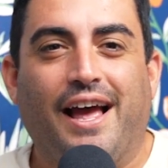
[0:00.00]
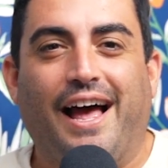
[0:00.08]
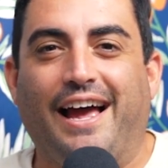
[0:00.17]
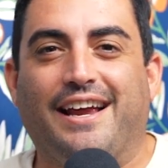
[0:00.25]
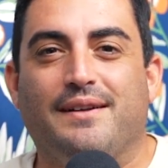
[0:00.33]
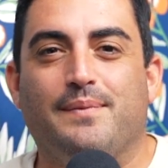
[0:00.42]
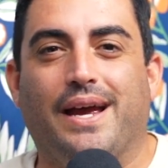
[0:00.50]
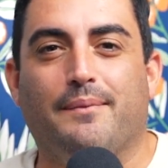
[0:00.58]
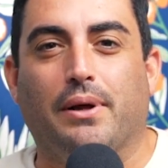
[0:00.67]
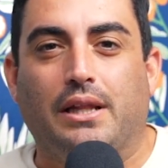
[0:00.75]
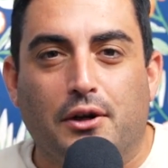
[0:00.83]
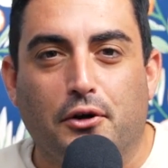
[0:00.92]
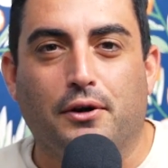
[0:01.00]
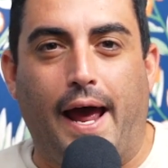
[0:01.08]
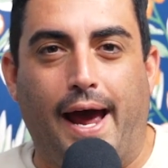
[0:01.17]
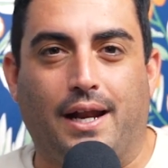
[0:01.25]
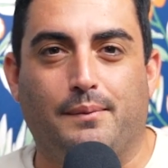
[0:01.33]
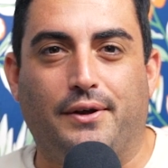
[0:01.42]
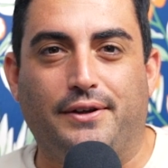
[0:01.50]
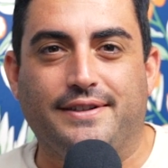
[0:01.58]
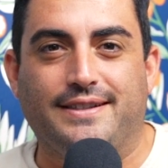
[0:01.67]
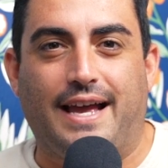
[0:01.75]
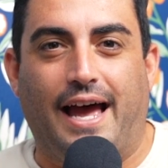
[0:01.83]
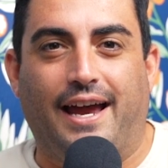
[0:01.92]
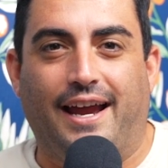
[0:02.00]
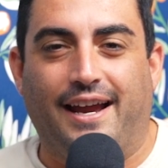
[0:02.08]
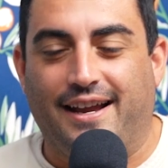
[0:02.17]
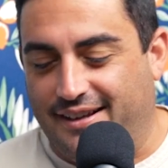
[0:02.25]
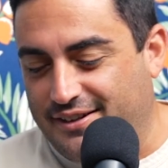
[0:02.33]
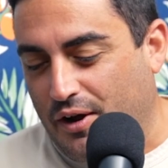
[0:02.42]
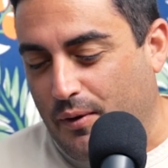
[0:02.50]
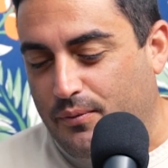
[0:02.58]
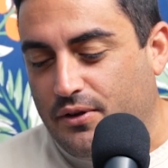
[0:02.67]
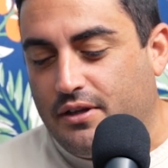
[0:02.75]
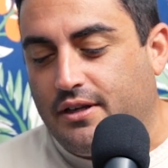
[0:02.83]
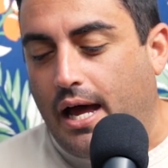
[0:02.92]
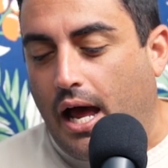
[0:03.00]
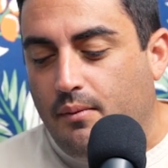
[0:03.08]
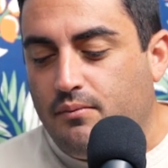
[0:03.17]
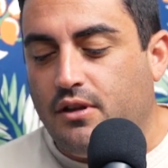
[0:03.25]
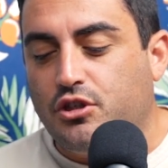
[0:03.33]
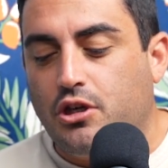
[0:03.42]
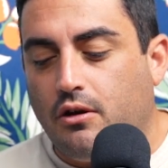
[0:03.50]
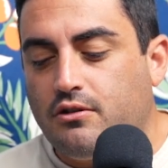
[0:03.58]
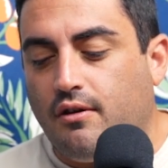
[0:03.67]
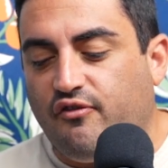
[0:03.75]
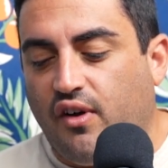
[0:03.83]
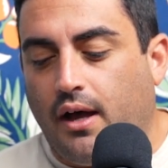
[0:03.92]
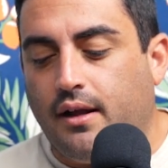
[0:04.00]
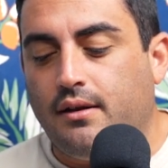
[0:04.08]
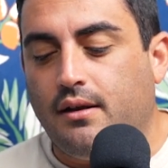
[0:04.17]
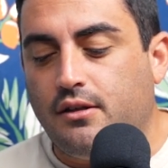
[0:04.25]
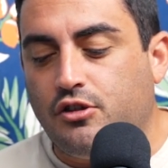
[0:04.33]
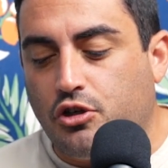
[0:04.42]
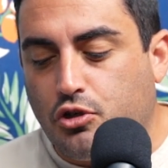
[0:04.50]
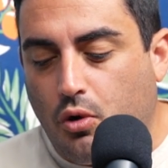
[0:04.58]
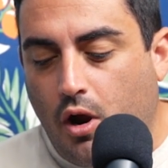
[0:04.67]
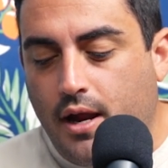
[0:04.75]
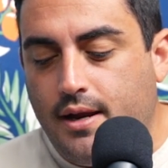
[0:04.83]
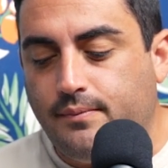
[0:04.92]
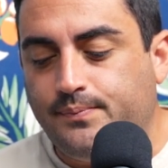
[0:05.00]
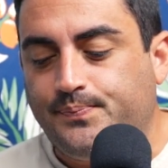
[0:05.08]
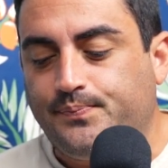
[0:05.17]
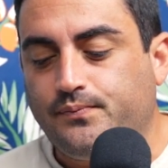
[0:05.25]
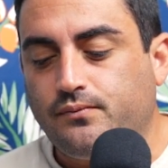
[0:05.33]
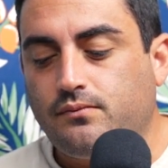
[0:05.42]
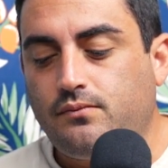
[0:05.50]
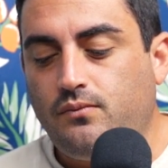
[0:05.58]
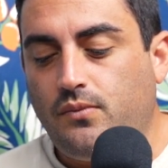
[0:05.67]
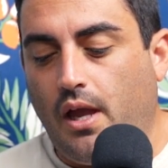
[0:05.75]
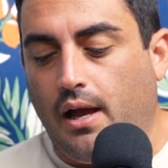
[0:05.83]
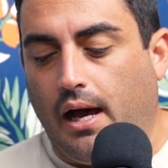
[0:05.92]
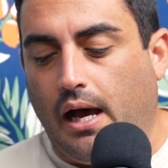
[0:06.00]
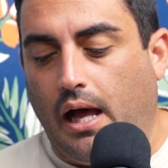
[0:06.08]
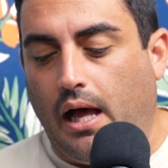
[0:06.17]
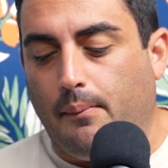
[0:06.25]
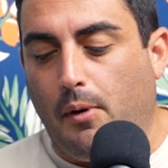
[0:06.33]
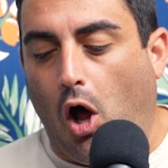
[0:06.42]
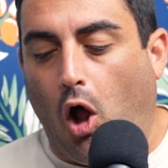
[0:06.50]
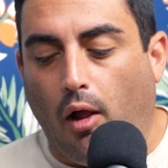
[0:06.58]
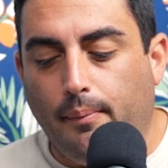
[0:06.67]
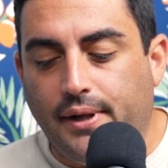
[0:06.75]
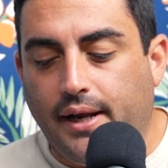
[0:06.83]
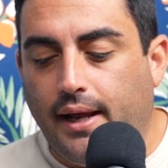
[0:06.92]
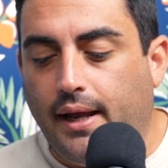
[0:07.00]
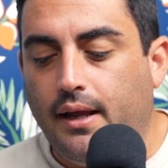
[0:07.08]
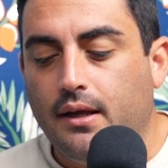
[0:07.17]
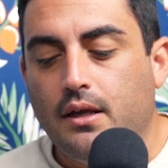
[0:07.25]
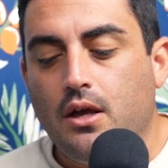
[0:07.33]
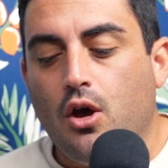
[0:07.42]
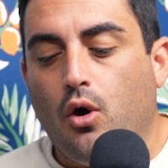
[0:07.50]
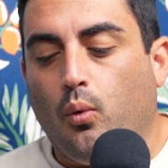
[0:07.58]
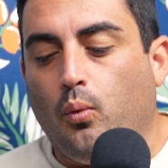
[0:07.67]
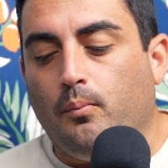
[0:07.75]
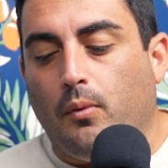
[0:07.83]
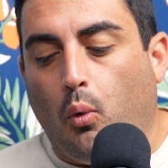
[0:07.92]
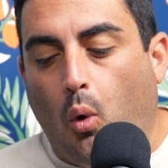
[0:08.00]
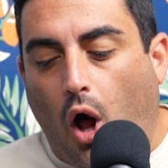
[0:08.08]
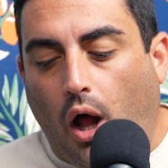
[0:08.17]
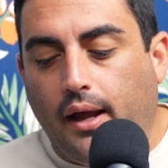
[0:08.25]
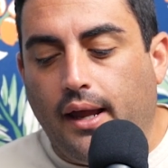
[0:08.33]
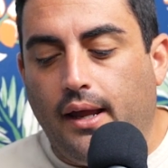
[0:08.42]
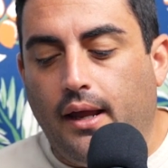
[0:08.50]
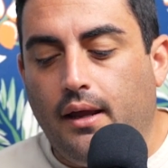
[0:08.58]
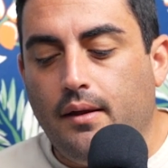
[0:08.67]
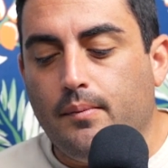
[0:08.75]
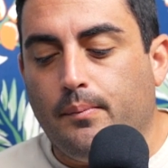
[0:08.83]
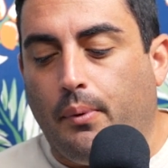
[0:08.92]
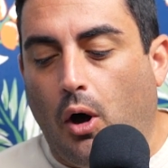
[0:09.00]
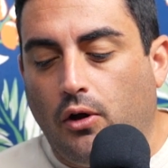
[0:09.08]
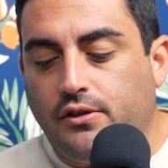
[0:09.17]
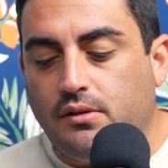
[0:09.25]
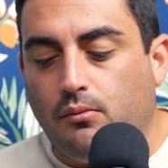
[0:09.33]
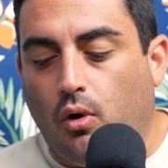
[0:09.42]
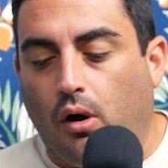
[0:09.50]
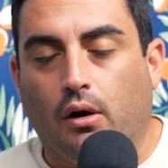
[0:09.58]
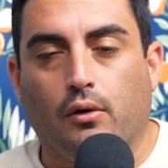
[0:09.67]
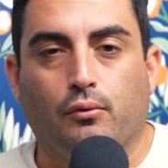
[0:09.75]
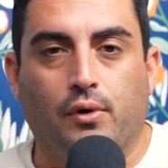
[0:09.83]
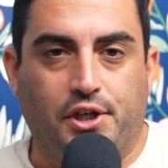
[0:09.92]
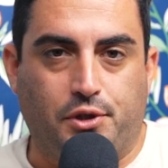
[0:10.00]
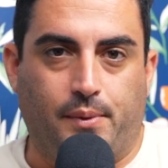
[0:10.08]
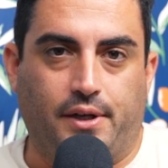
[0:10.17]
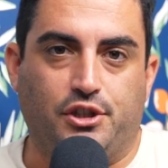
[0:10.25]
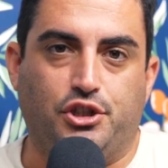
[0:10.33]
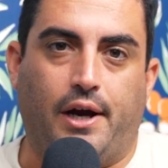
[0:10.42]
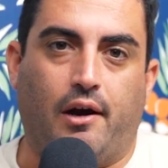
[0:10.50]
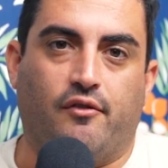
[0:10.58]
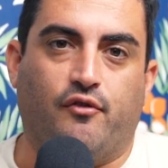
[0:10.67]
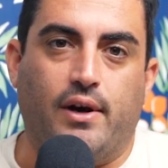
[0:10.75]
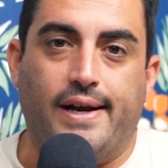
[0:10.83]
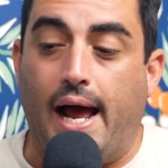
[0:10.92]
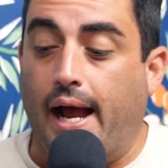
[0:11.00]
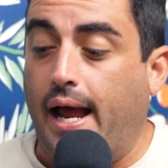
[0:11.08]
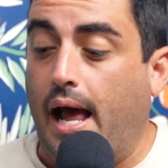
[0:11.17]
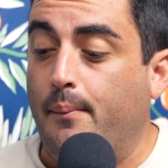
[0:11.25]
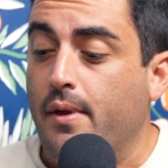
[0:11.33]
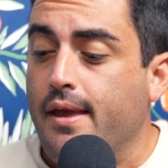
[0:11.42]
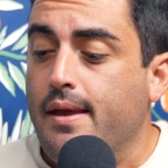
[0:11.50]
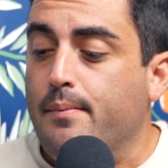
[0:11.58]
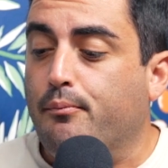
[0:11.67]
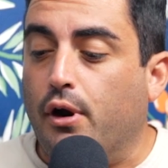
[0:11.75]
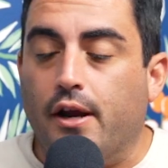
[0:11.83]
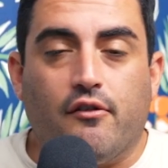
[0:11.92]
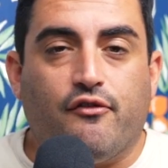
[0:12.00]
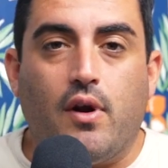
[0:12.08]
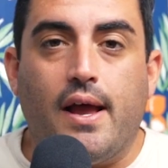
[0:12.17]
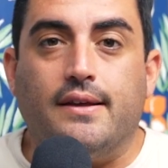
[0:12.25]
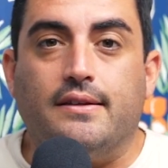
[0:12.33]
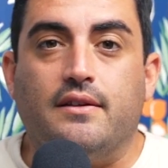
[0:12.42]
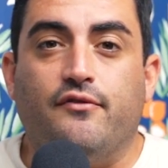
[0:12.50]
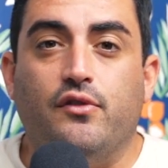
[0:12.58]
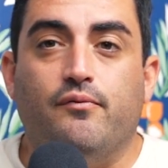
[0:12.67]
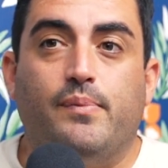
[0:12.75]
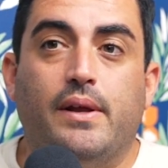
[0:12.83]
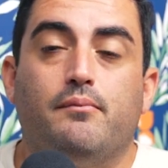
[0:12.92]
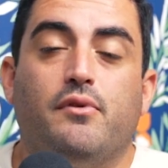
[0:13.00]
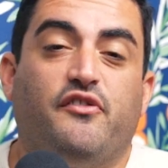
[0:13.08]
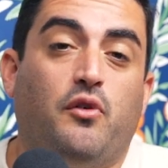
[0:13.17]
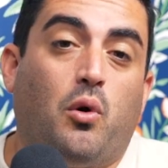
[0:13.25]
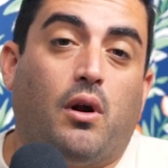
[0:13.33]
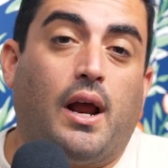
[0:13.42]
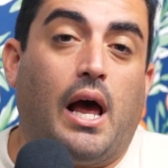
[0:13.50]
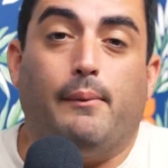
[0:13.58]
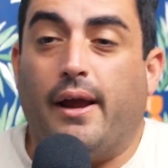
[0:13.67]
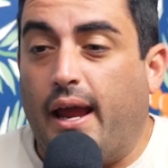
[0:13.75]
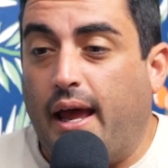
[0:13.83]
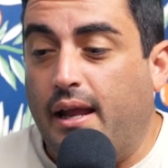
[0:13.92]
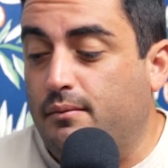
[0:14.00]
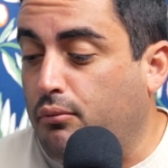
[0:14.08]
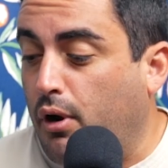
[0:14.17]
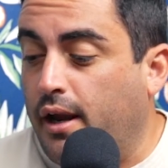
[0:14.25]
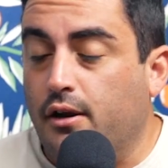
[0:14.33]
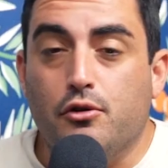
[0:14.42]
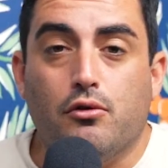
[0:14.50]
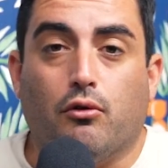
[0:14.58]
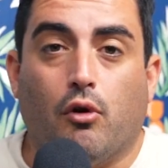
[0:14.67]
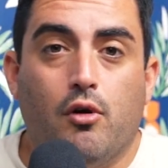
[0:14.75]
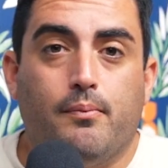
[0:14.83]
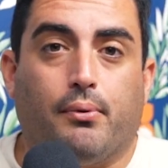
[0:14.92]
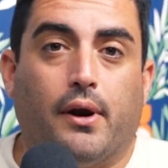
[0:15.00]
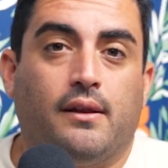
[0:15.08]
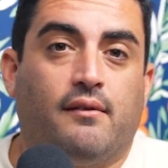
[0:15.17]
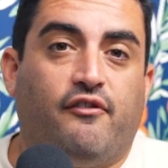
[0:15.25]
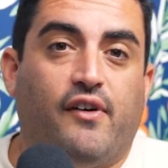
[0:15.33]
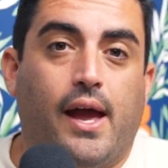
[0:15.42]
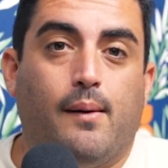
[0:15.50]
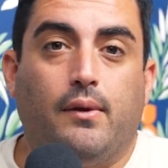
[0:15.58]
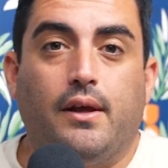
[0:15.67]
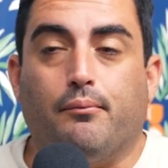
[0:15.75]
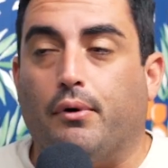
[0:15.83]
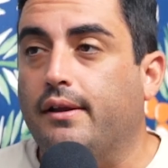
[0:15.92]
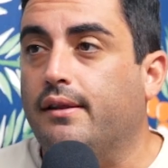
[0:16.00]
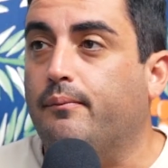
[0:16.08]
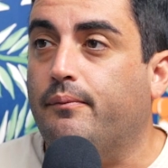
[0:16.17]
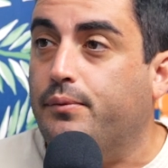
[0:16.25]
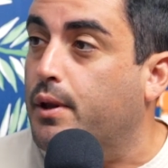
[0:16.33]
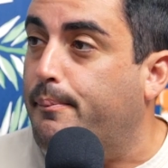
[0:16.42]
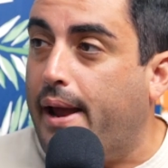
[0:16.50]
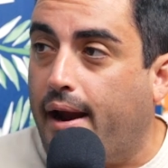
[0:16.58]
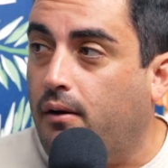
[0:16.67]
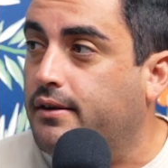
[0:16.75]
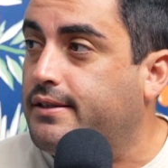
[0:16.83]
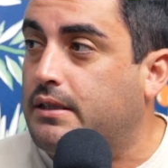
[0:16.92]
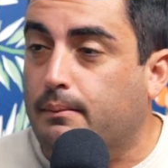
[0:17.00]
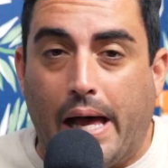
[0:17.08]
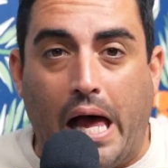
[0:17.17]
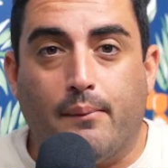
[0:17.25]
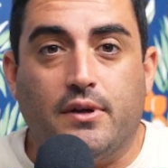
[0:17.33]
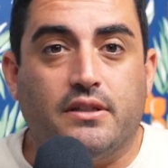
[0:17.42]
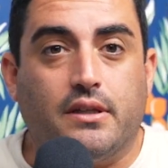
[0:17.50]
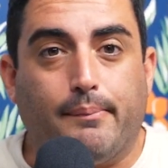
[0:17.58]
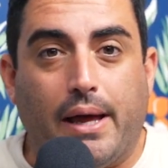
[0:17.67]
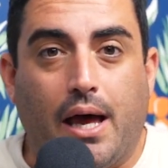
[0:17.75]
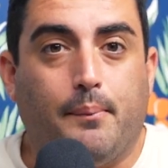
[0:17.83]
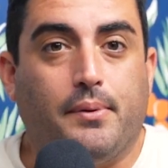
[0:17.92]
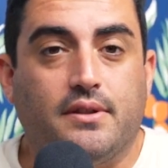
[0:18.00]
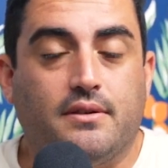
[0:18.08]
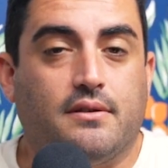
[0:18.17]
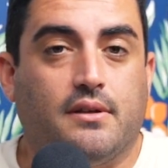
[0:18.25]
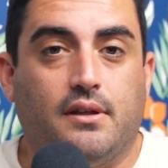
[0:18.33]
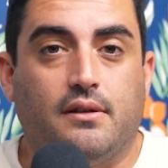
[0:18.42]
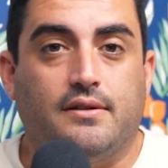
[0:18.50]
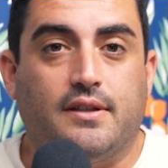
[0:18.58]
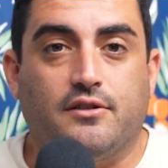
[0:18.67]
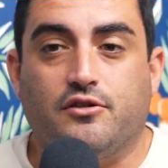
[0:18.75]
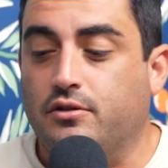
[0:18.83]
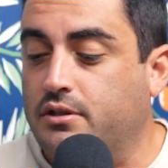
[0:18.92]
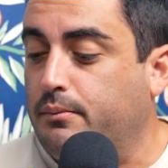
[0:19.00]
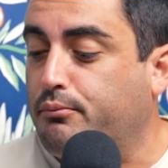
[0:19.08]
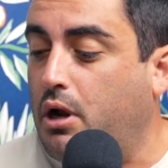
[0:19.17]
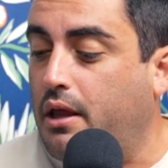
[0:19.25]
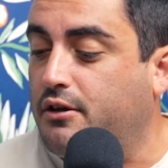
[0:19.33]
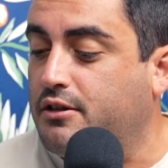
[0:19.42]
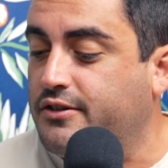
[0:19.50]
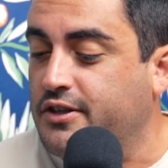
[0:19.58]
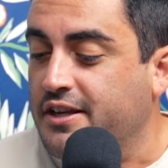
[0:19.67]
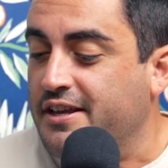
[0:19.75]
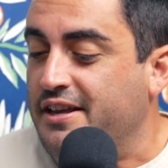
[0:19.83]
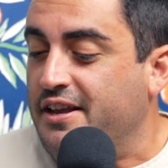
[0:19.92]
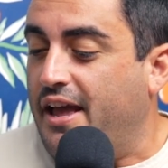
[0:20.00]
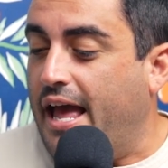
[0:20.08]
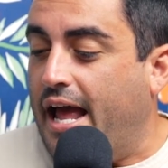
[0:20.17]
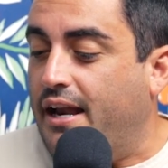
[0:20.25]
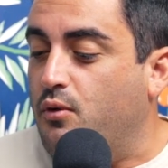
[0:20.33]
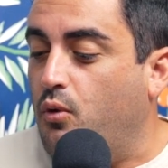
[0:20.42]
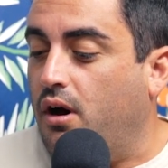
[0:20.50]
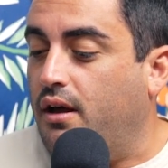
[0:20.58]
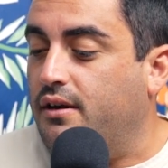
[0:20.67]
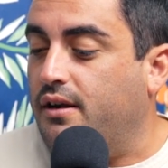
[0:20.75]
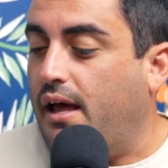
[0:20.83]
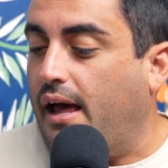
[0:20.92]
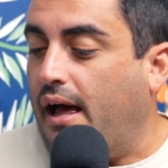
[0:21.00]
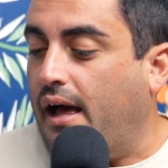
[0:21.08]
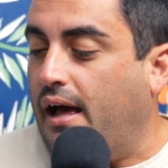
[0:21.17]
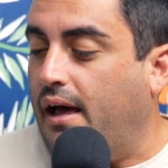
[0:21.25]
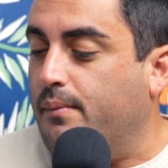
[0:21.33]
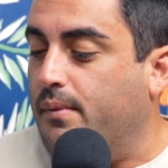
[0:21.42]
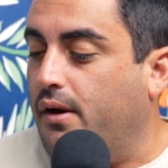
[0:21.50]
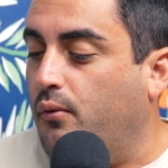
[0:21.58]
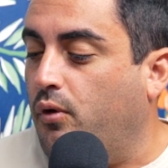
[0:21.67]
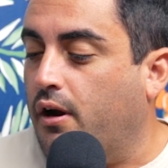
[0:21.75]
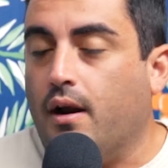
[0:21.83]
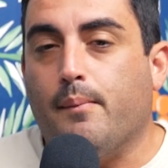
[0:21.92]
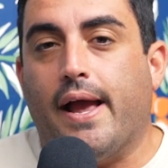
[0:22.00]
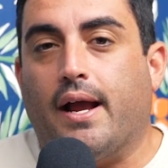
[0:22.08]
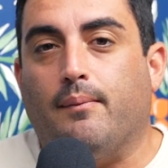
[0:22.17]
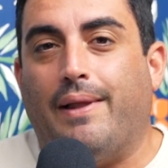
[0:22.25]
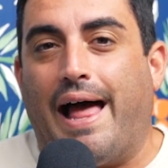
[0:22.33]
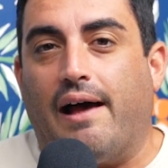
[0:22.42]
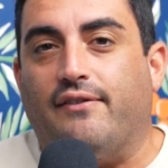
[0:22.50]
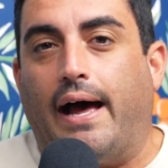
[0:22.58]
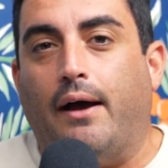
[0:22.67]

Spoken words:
I can make balloon animals. Come. The shows are fun. Detroit, Albany, Milwaukee, Baltimore, Richmond, jaredfreid.com. Bring your friends. If you've been before, come again. Bring a new group. Bring the family. Bring the parents, the mamas, the papas, the sisters, the brothers, anyone. We're going to make them laugh.